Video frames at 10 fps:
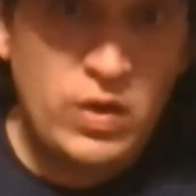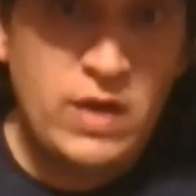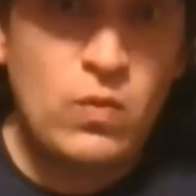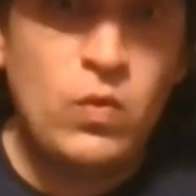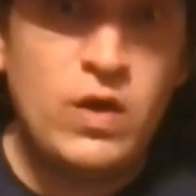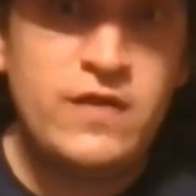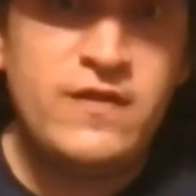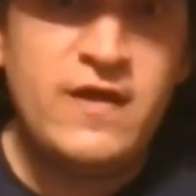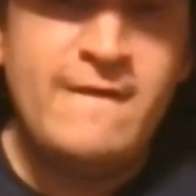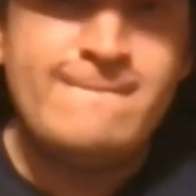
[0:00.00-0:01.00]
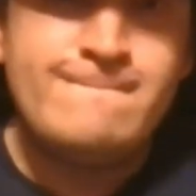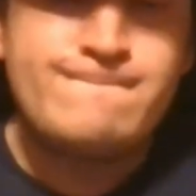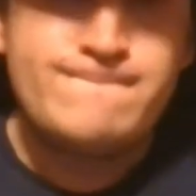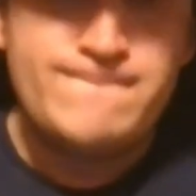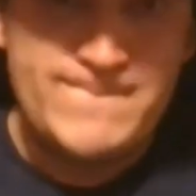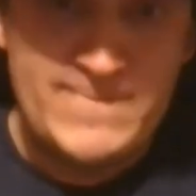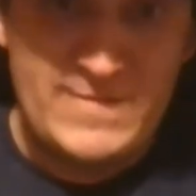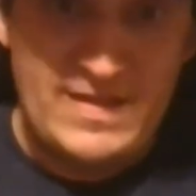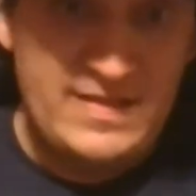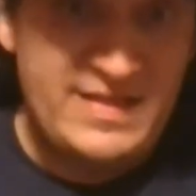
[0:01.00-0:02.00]
it with
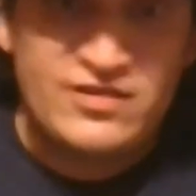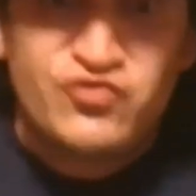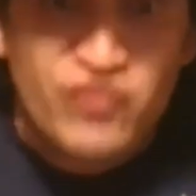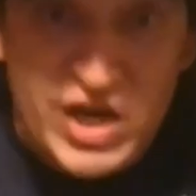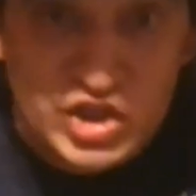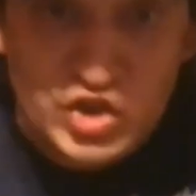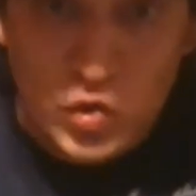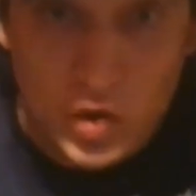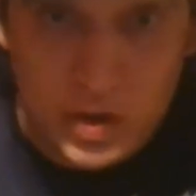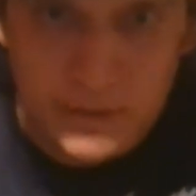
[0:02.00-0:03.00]
the strange dog.